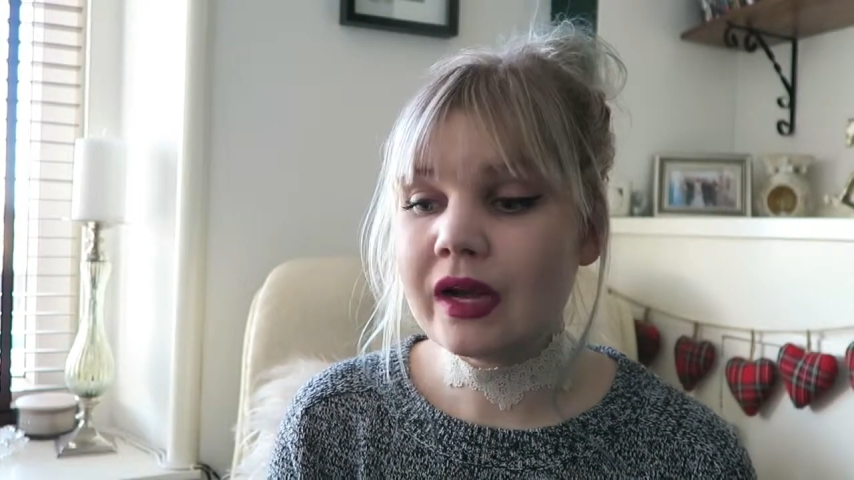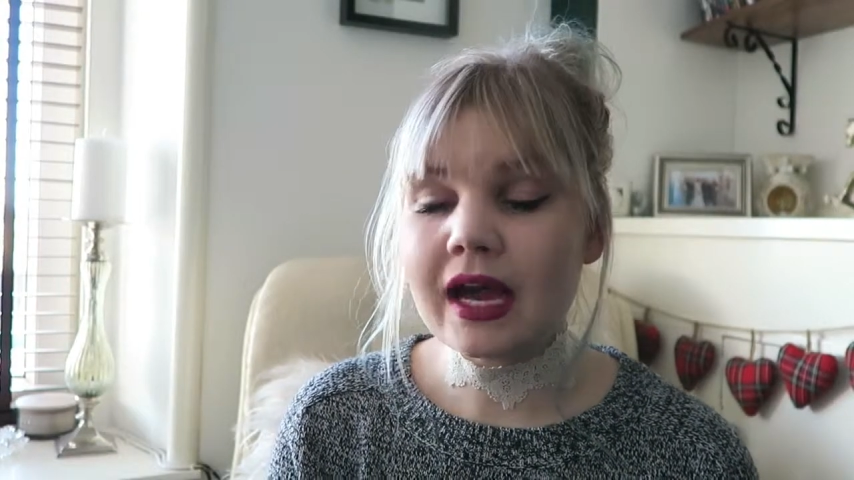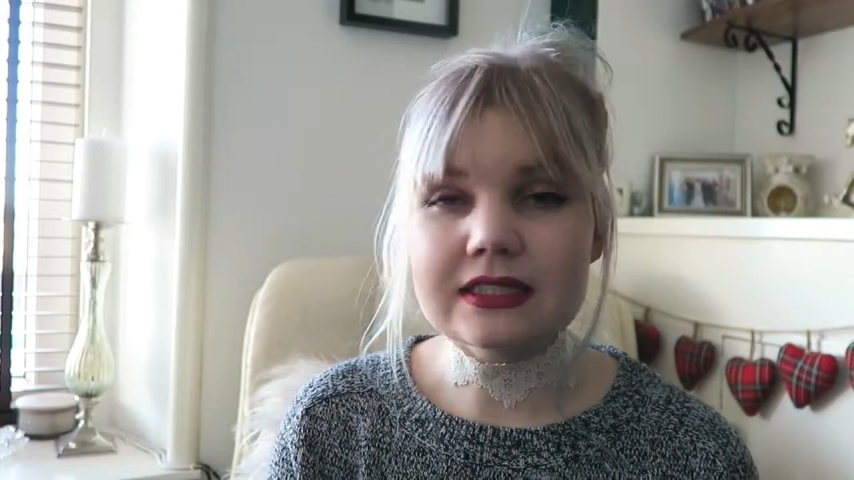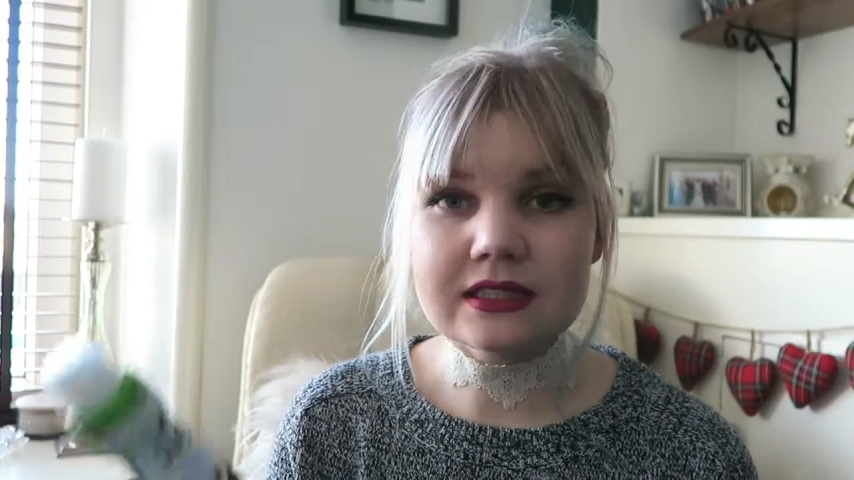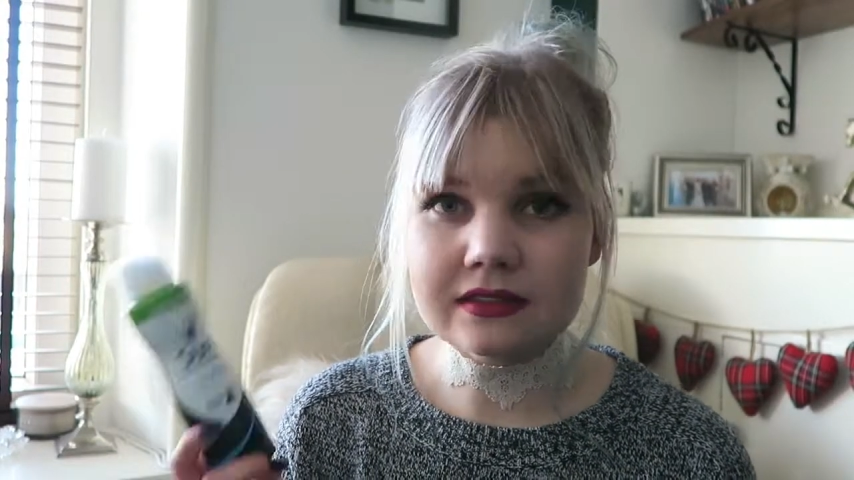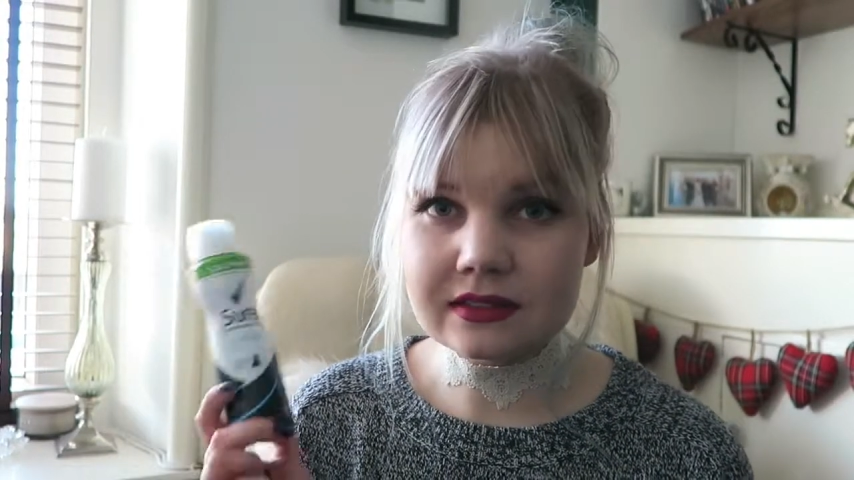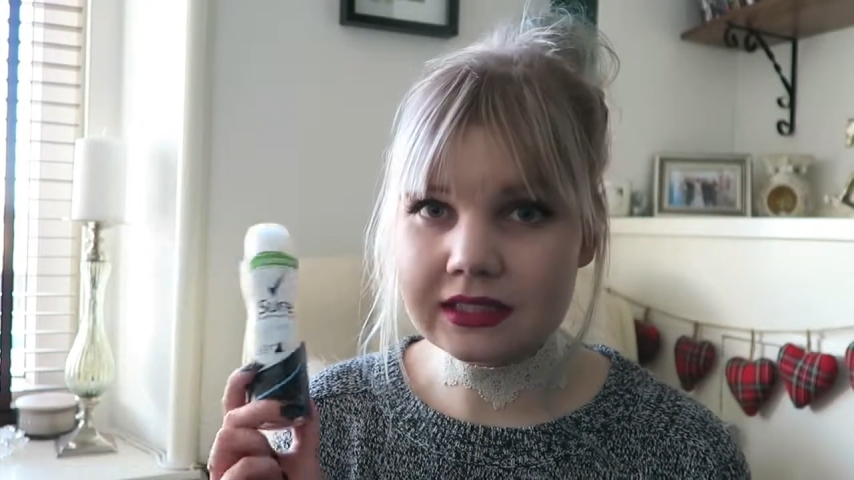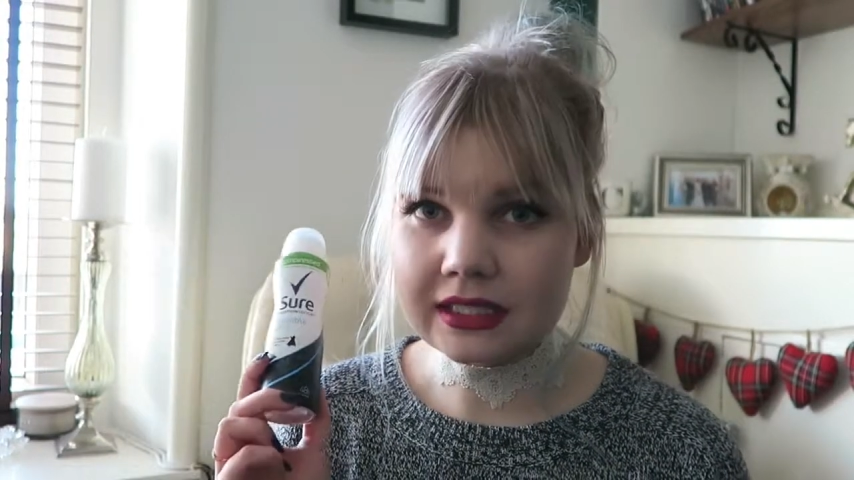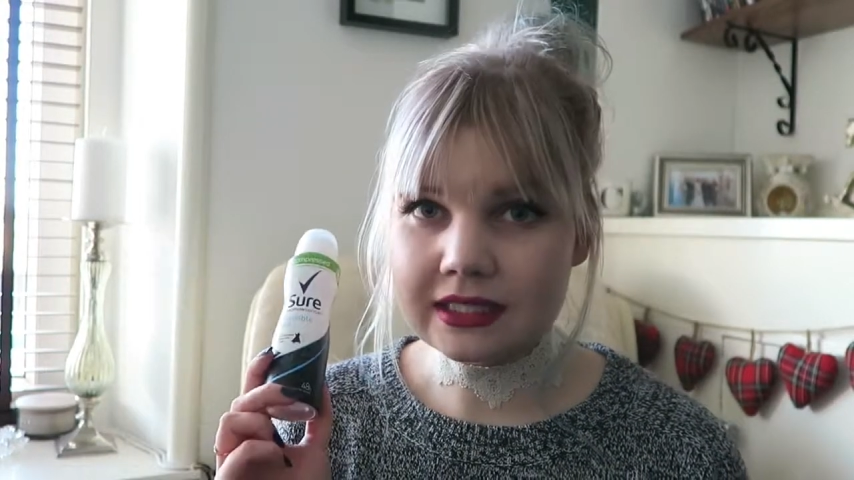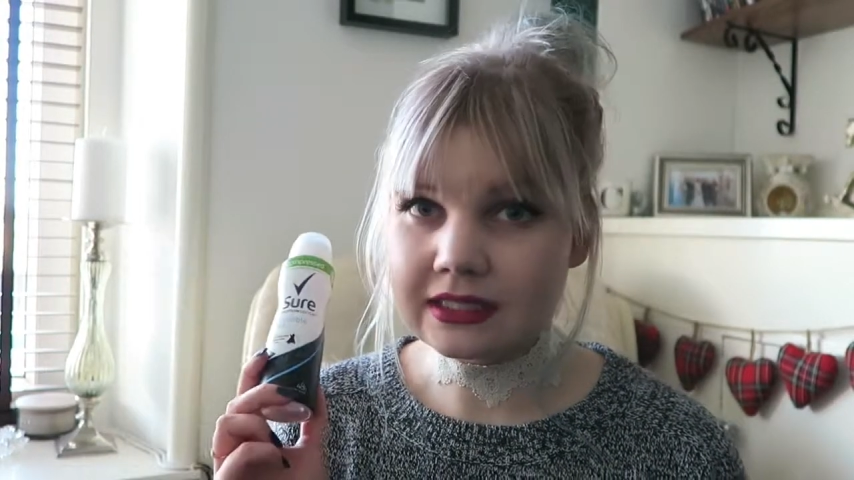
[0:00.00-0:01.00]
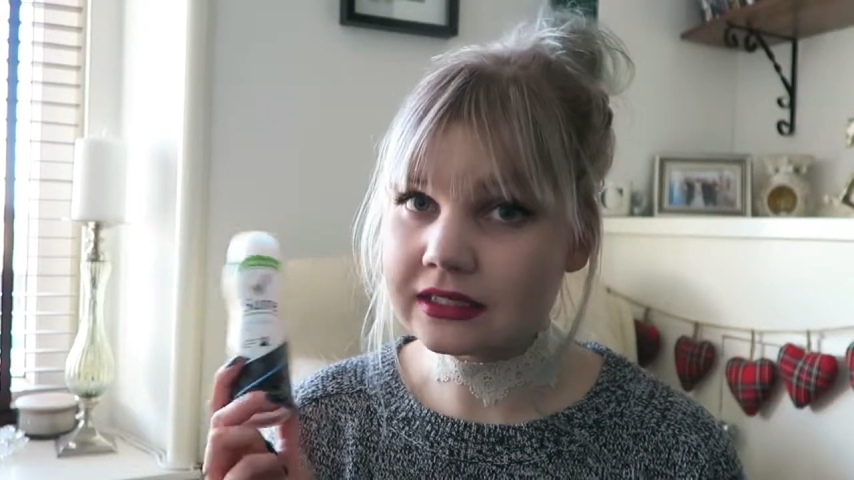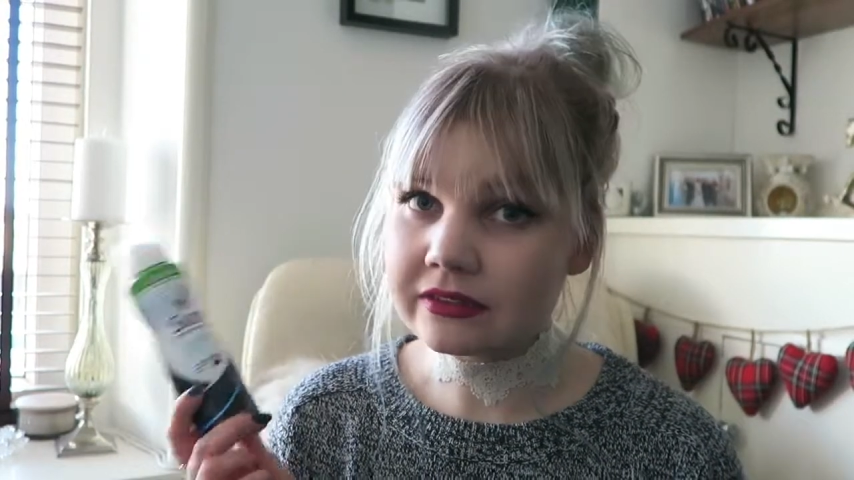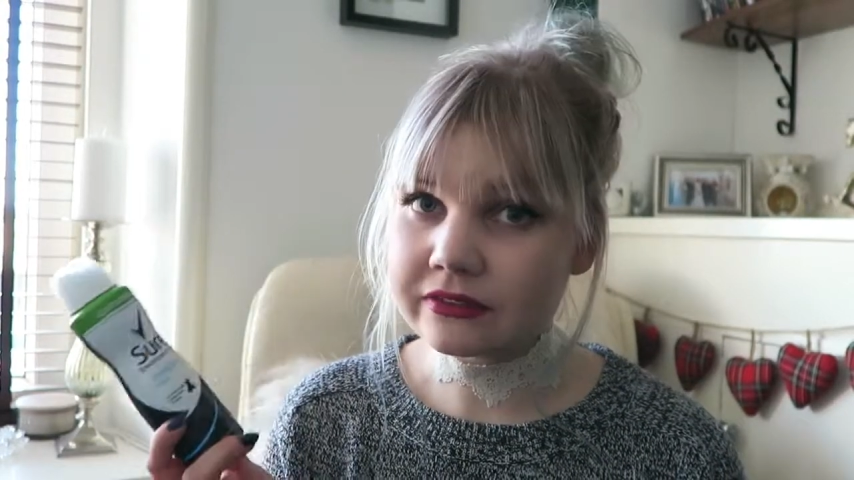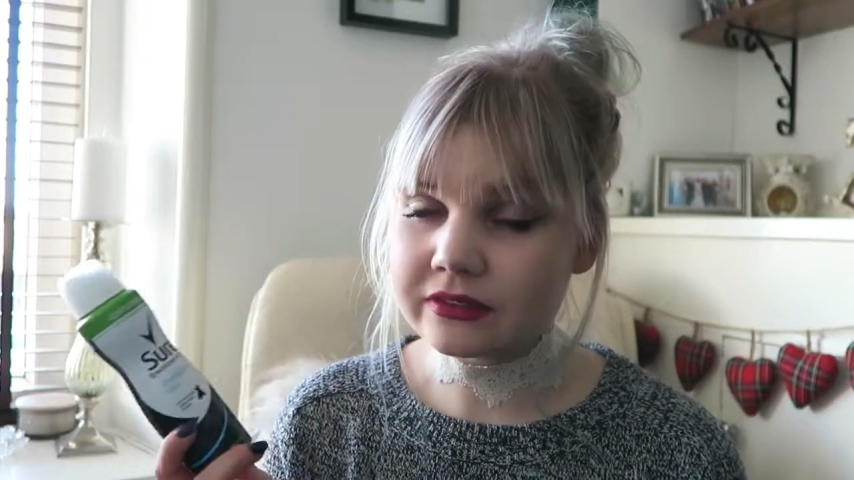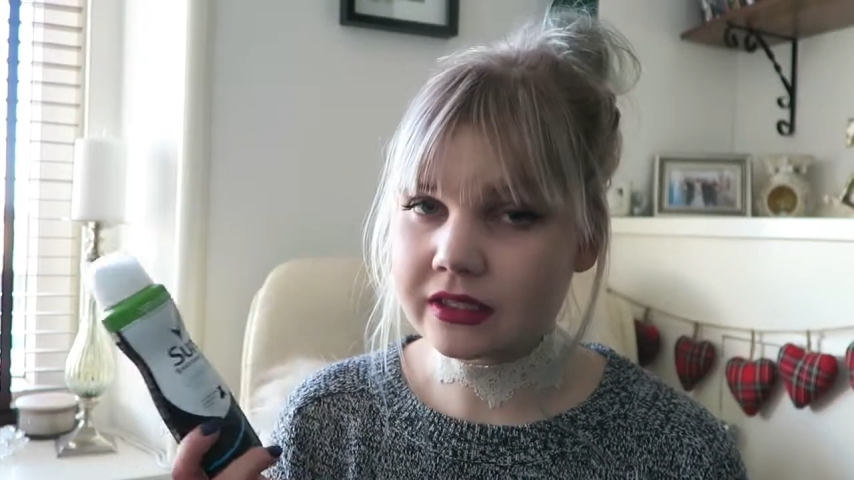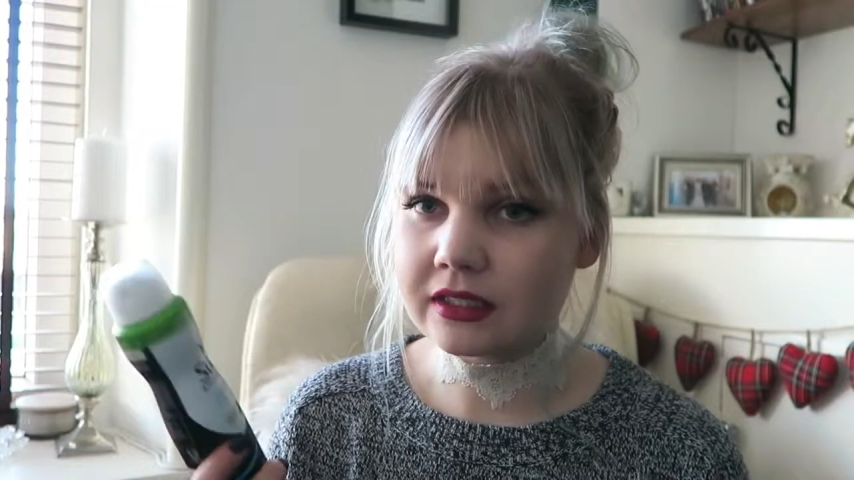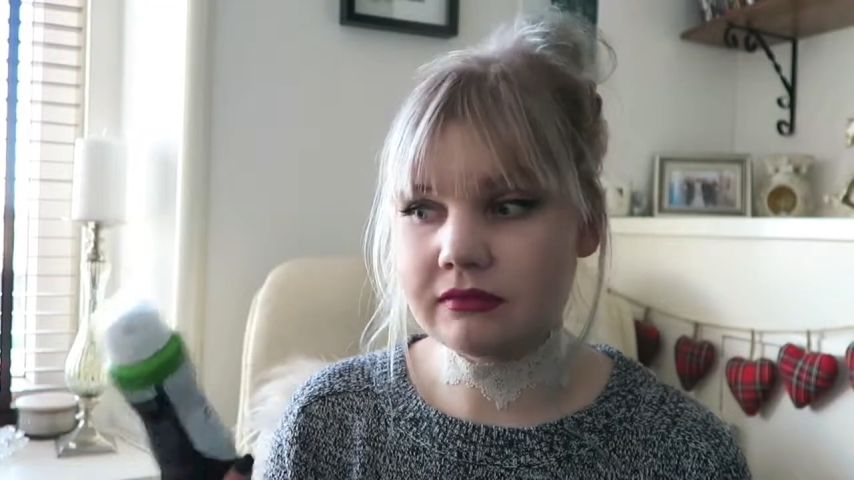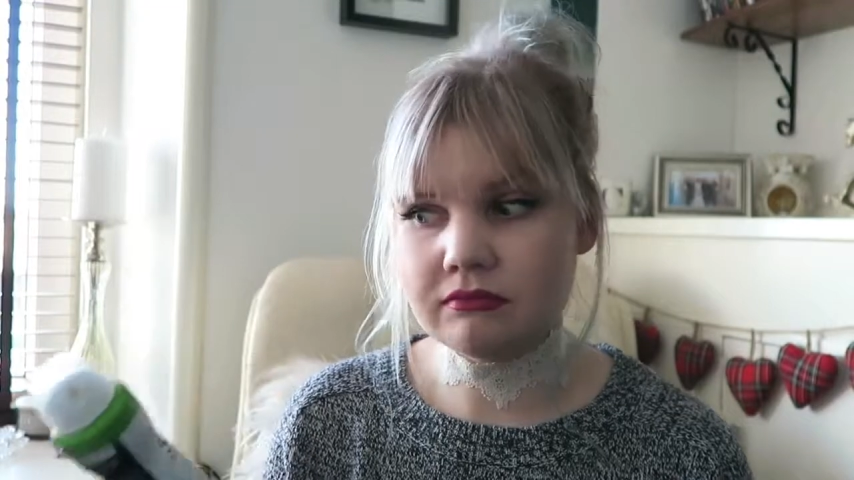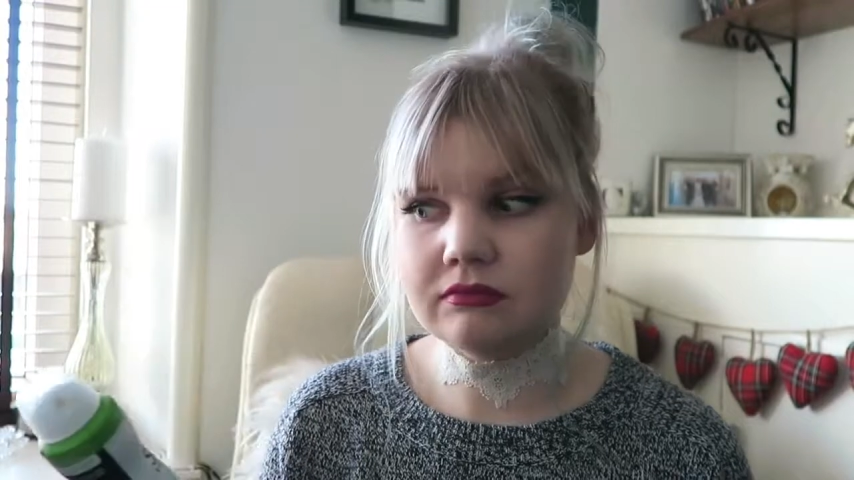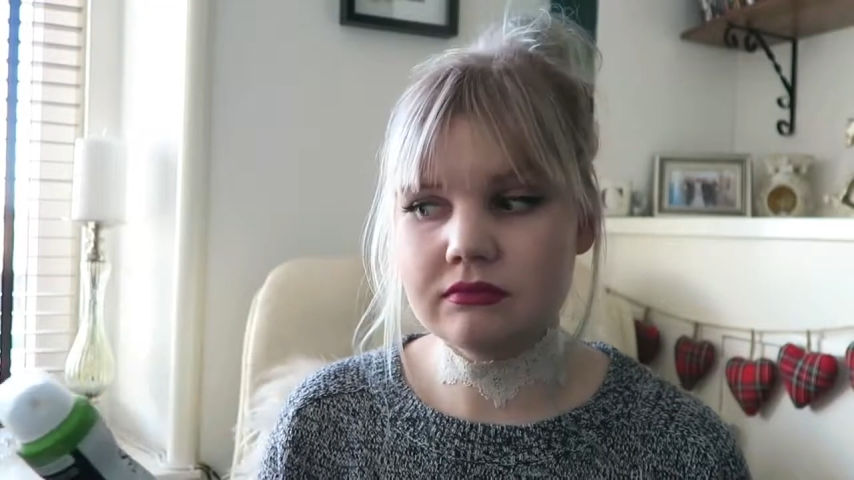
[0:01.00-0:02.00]
I didn't see any I
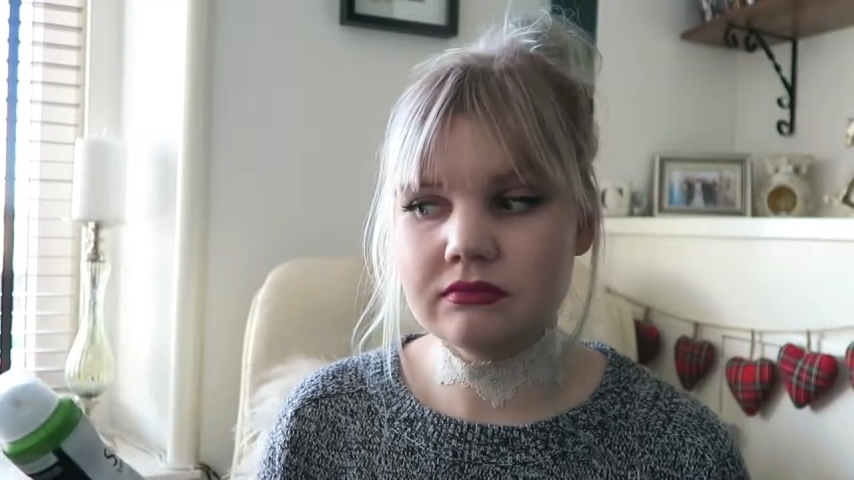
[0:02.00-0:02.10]
didn't